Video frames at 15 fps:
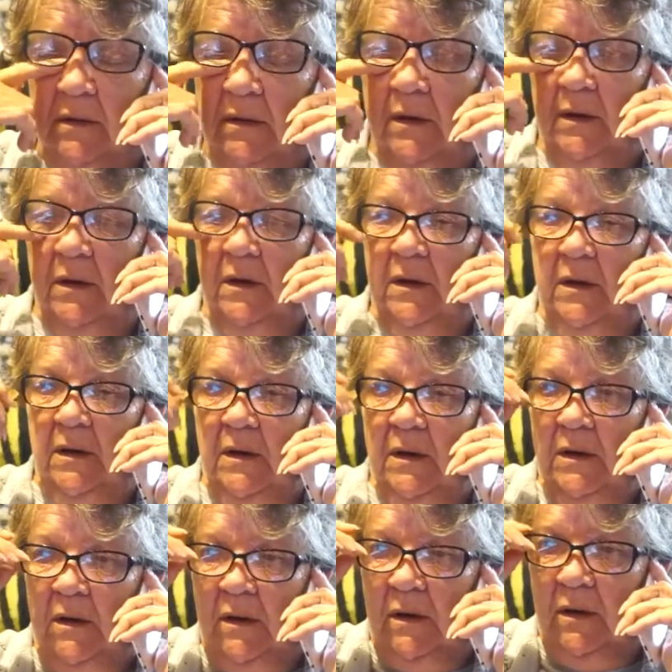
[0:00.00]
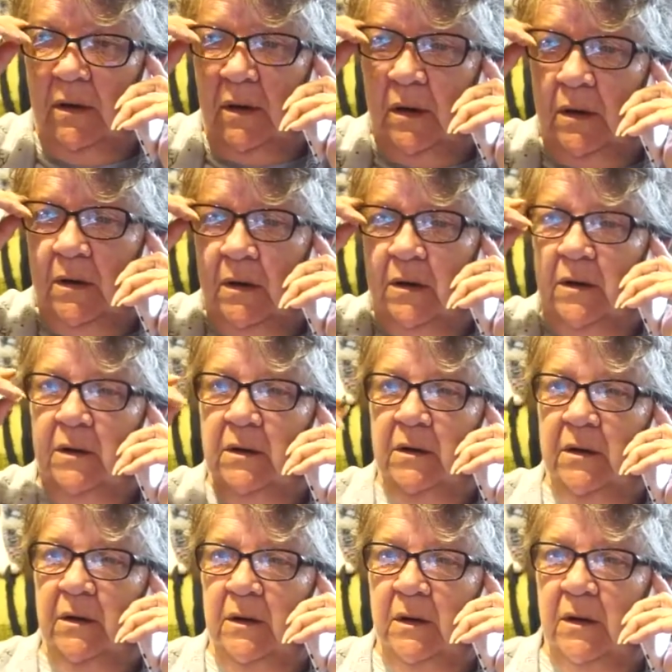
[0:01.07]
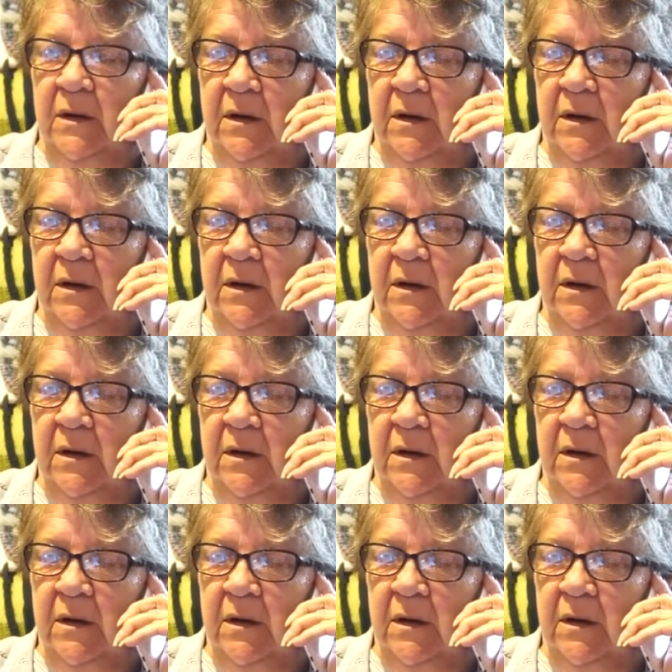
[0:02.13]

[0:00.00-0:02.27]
(no one is talking)